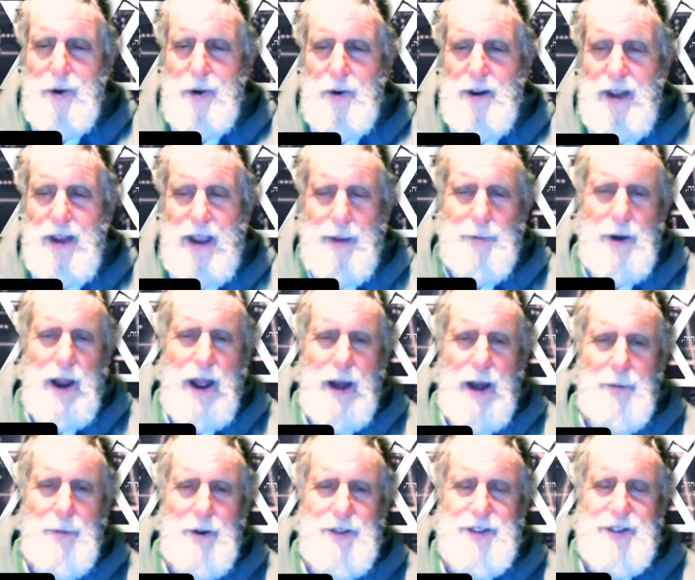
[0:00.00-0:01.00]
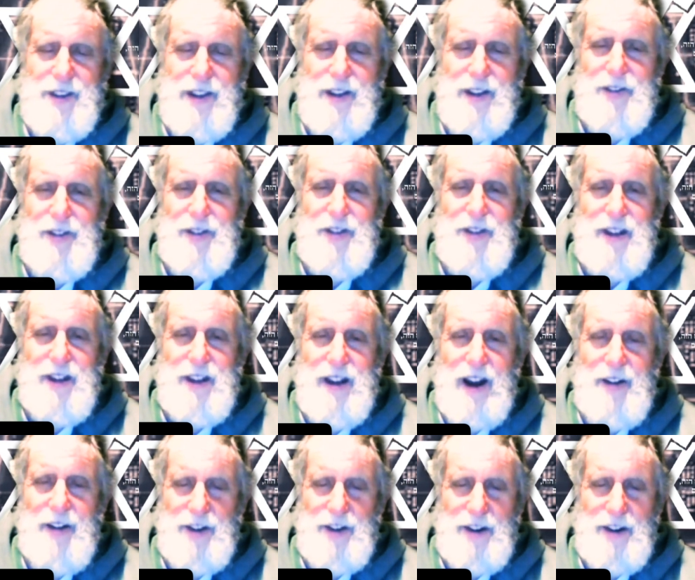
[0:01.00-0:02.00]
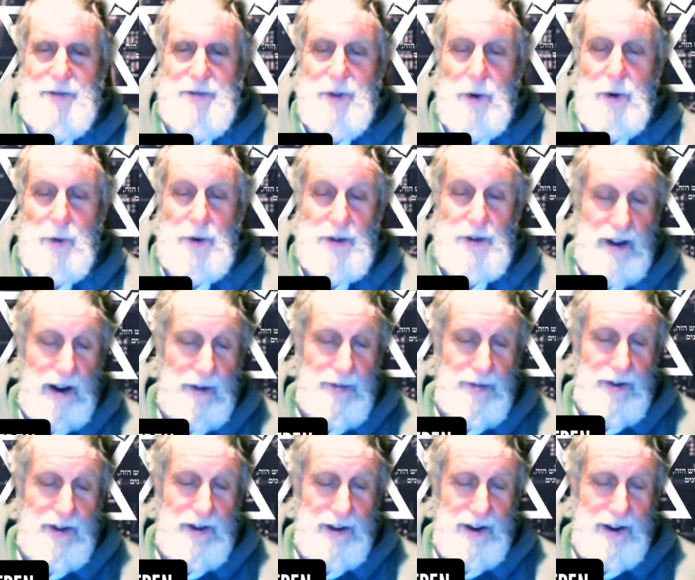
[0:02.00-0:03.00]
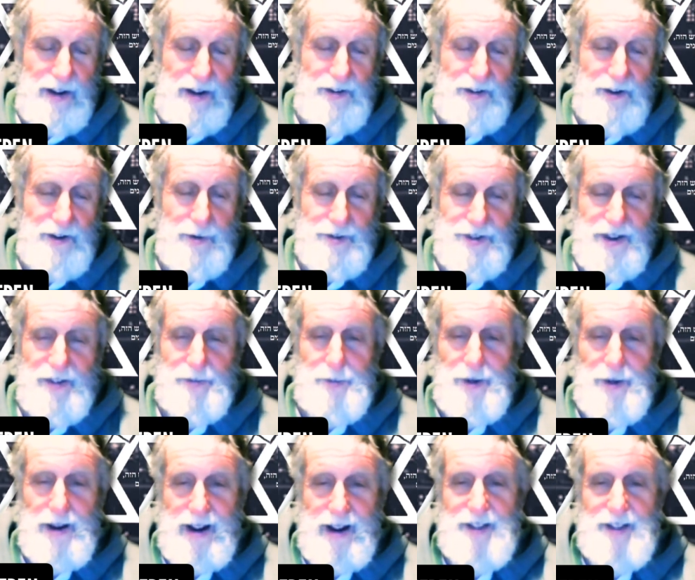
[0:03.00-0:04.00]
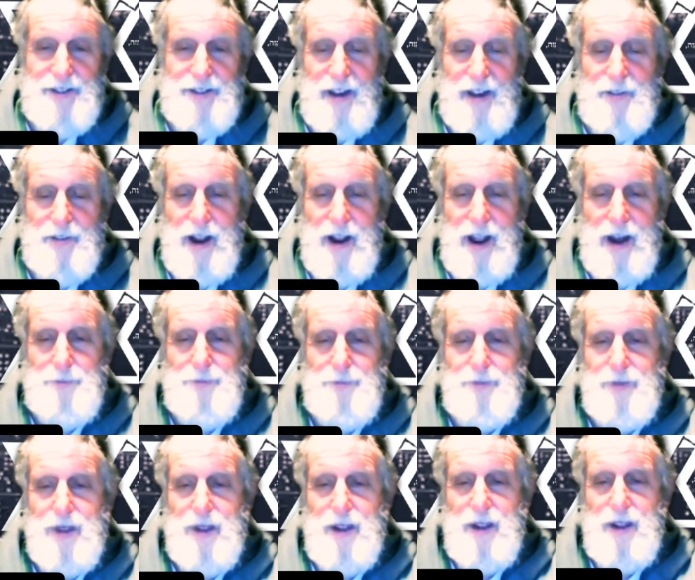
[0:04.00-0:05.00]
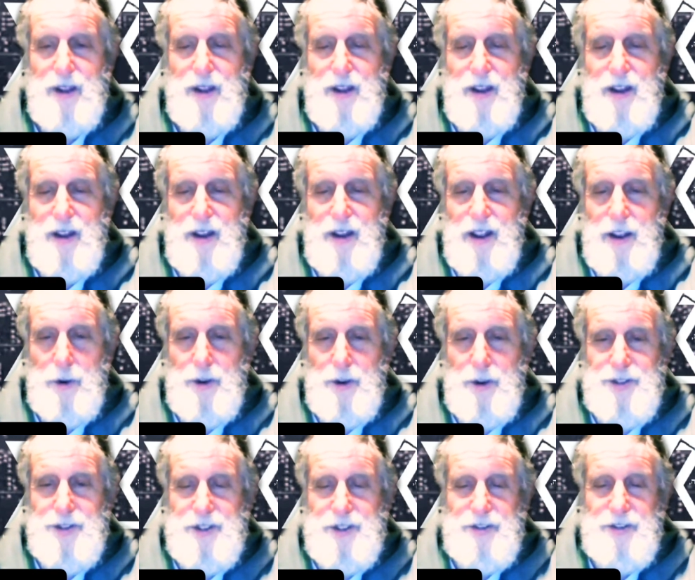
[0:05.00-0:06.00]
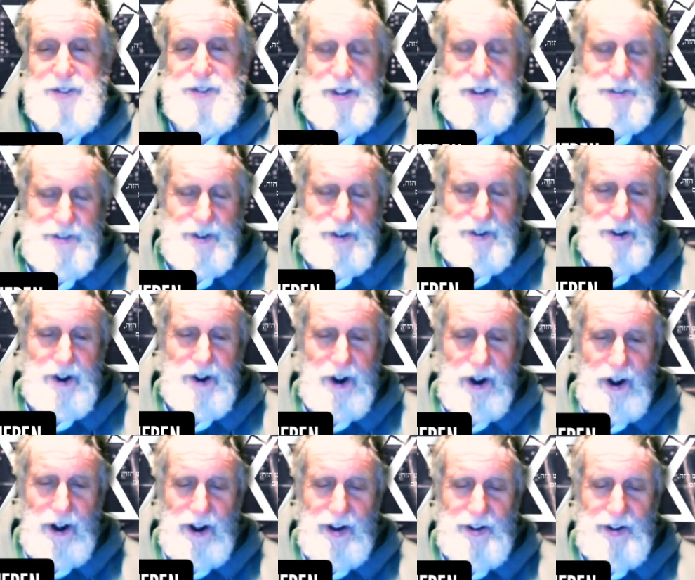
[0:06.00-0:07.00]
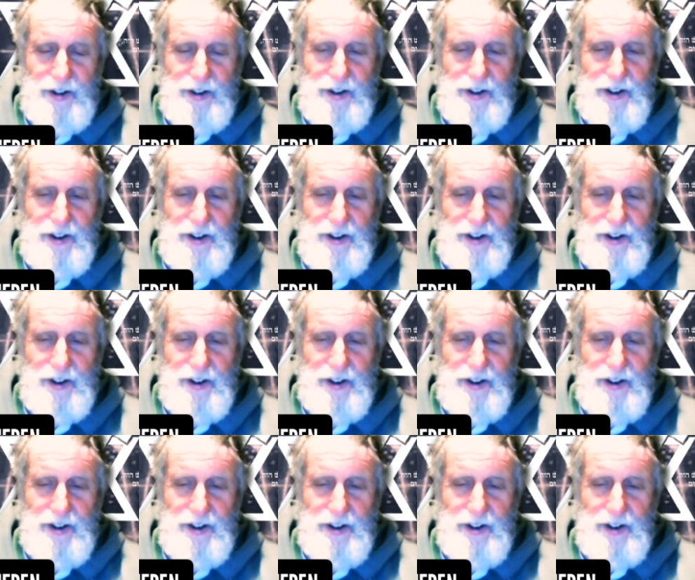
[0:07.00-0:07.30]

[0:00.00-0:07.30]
When Abraham was given the covenant, or when the covenant was given by God to Abraham, it was contingent on